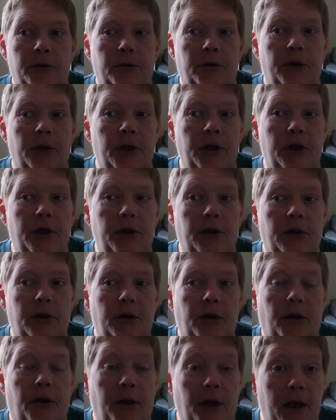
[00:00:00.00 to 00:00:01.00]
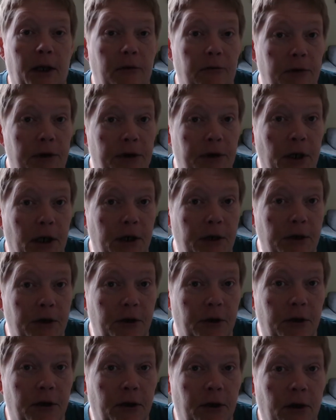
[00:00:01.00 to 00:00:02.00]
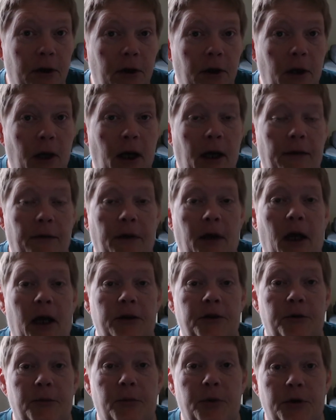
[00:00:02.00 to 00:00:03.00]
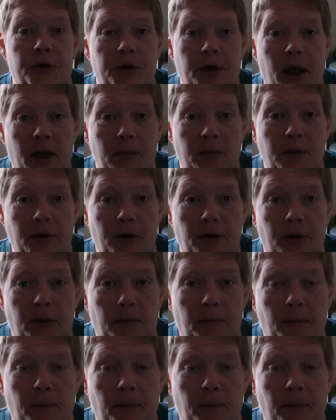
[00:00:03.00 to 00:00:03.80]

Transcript: the theory test and the hazard perception.